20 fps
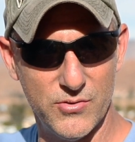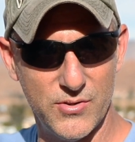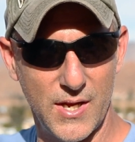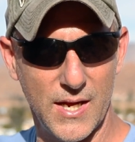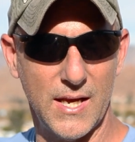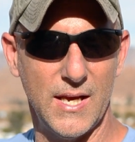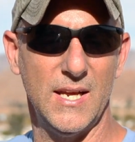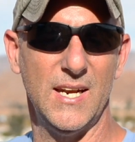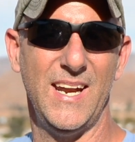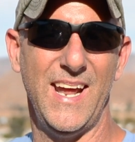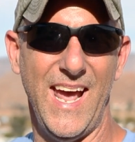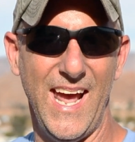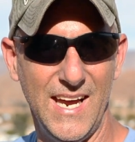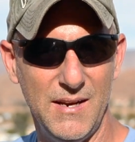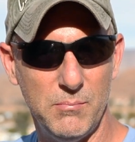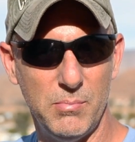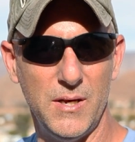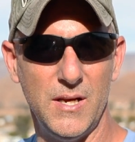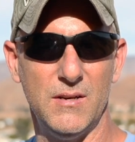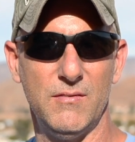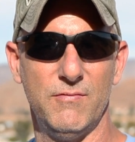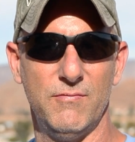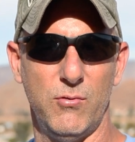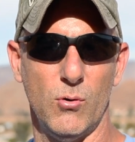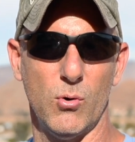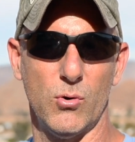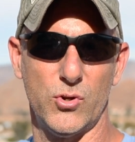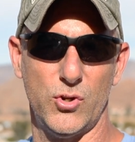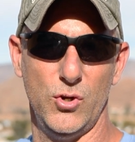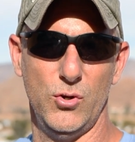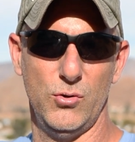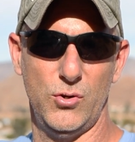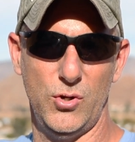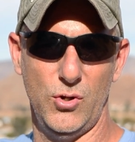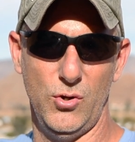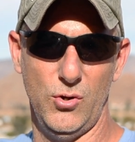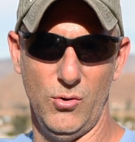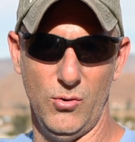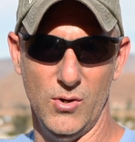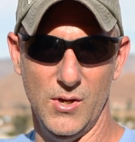second, 8-bit
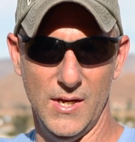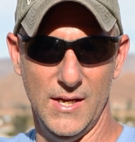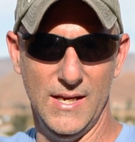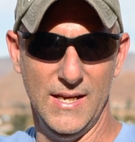422.